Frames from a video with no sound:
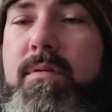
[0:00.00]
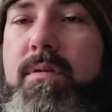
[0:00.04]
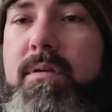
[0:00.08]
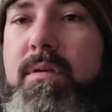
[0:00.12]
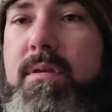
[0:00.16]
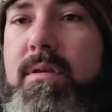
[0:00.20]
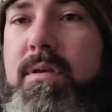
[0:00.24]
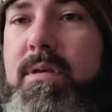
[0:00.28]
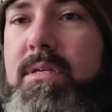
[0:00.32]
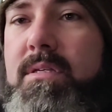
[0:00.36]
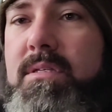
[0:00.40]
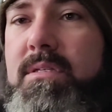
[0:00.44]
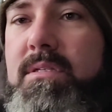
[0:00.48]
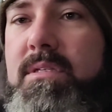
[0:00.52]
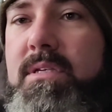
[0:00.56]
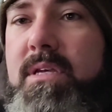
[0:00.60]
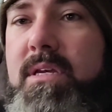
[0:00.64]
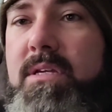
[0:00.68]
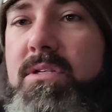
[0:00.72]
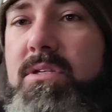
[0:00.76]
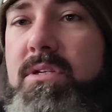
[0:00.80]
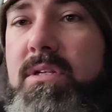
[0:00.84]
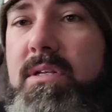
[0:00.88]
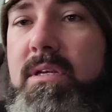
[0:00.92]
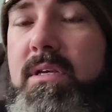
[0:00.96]

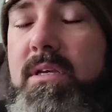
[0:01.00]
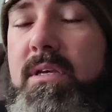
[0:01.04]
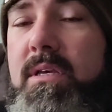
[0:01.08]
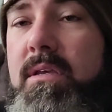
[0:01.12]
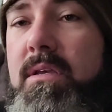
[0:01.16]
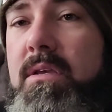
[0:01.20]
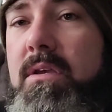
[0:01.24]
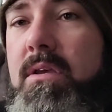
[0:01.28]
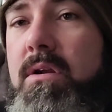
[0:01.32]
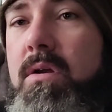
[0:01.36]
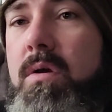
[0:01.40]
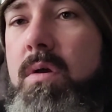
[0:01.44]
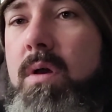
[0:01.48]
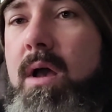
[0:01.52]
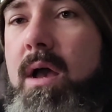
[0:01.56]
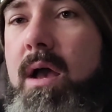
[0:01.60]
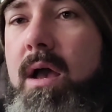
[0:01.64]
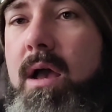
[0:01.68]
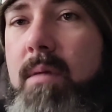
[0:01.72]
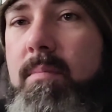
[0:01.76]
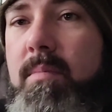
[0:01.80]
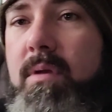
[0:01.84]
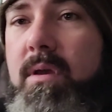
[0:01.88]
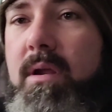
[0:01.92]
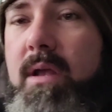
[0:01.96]
Essentially, you know,
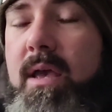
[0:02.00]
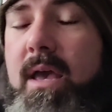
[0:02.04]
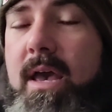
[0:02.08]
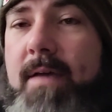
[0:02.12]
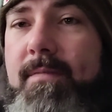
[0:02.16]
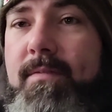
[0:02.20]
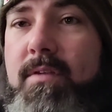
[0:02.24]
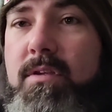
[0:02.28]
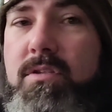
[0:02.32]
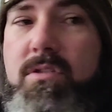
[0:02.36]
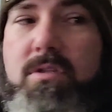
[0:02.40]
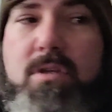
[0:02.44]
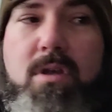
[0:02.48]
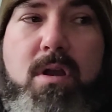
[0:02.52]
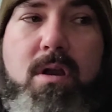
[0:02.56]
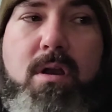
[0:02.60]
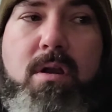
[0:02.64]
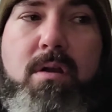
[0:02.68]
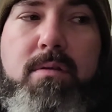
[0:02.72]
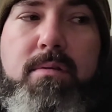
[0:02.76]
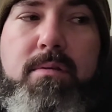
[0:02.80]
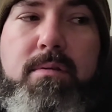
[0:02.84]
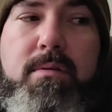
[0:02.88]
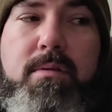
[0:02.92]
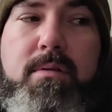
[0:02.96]
I'm going to have to
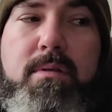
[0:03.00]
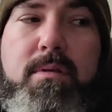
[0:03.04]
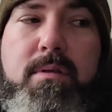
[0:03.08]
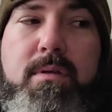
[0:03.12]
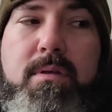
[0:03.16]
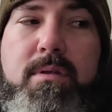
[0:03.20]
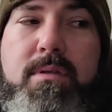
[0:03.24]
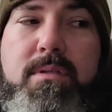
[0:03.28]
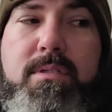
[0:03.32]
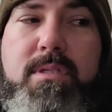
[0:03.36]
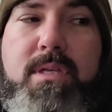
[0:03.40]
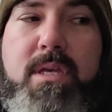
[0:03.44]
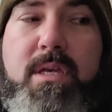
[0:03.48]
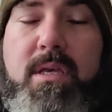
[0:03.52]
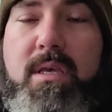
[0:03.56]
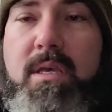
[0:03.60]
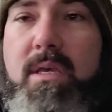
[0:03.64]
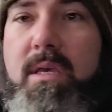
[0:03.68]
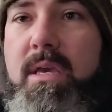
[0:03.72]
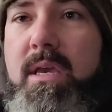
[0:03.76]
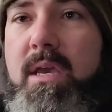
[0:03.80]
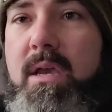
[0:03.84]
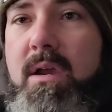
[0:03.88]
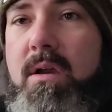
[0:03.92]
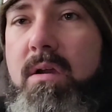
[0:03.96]
start taking
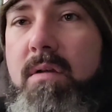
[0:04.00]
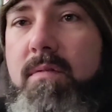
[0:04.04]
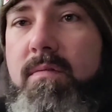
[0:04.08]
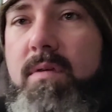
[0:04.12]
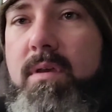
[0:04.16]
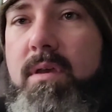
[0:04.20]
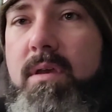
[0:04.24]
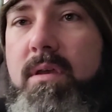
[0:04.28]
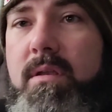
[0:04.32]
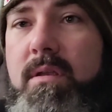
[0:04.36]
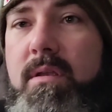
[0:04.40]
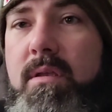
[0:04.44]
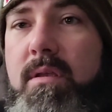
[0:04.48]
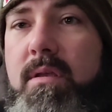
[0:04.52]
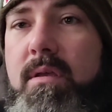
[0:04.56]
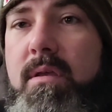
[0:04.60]
care of it.